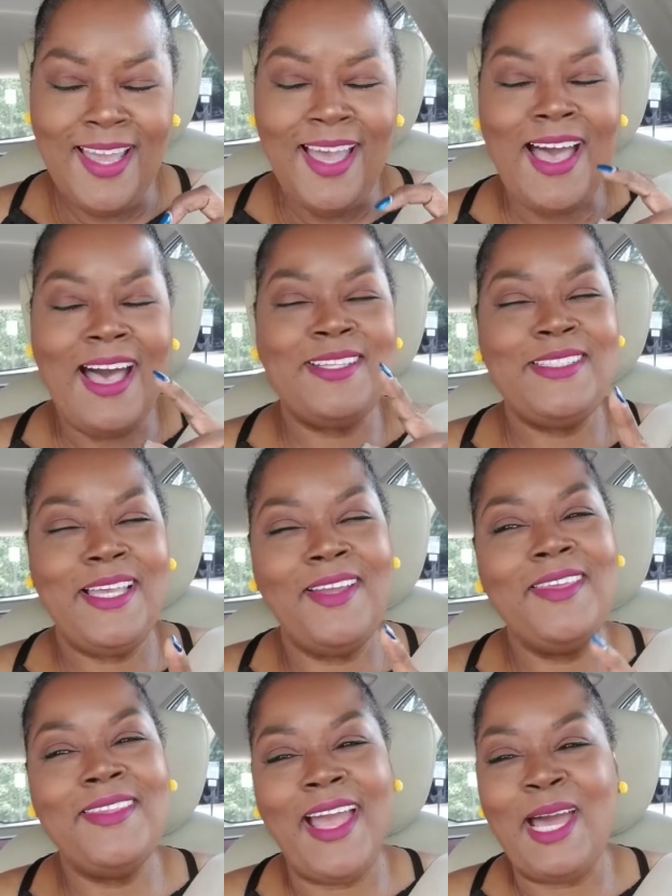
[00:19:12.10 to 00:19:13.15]
I'll tell
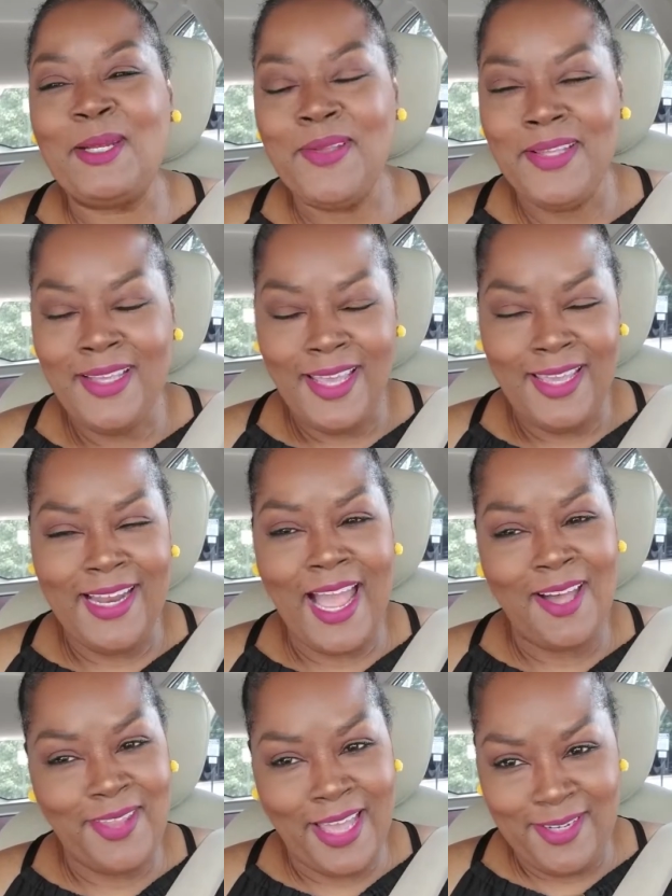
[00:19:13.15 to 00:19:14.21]
you that and
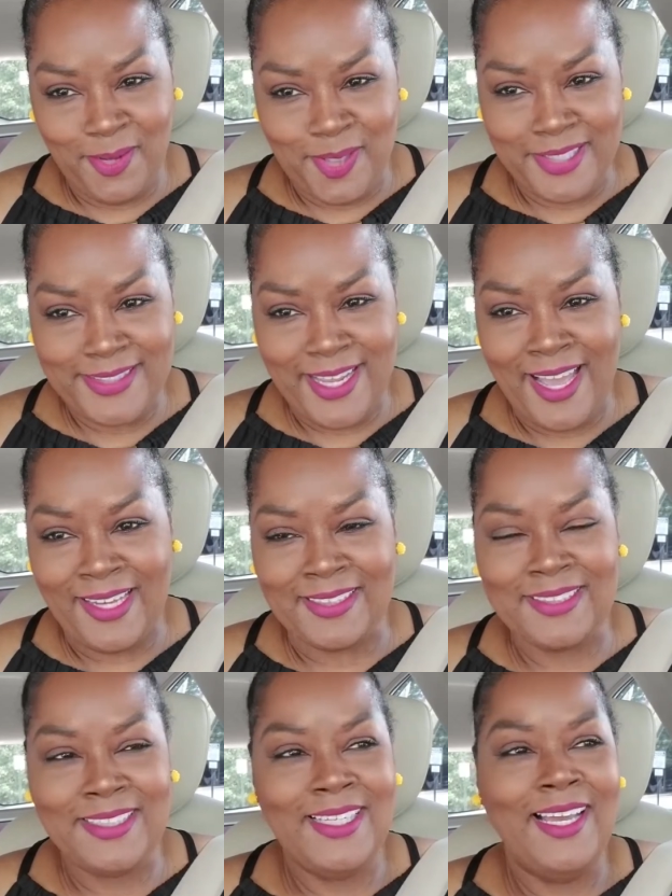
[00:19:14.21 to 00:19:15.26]
how that worked out
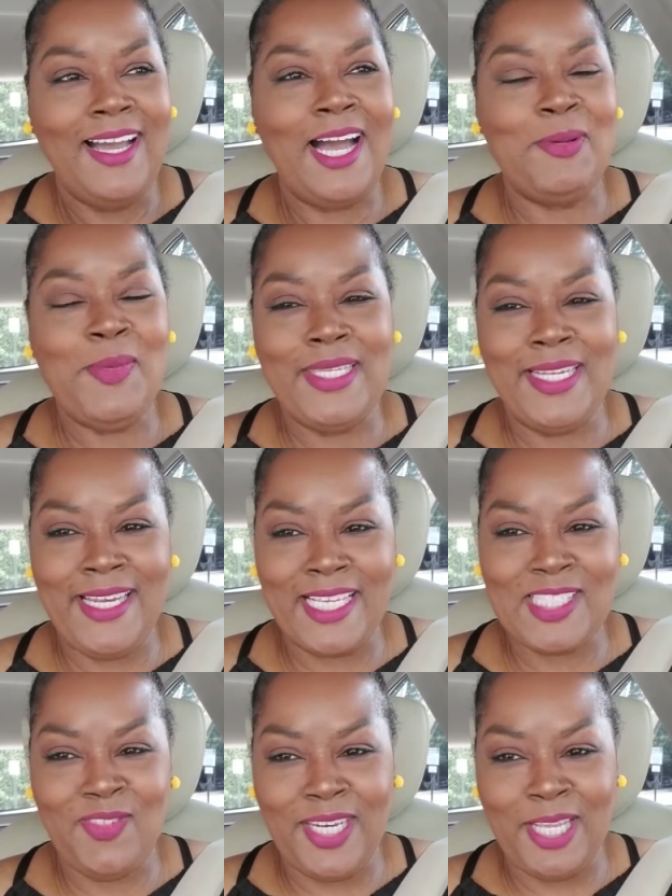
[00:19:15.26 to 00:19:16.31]
in the
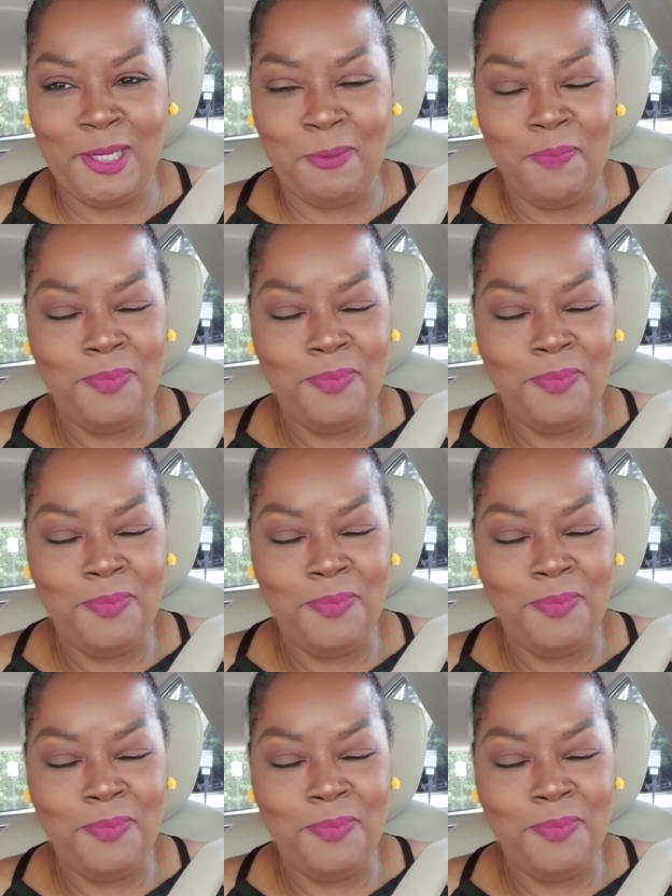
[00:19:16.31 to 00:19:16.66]
next video.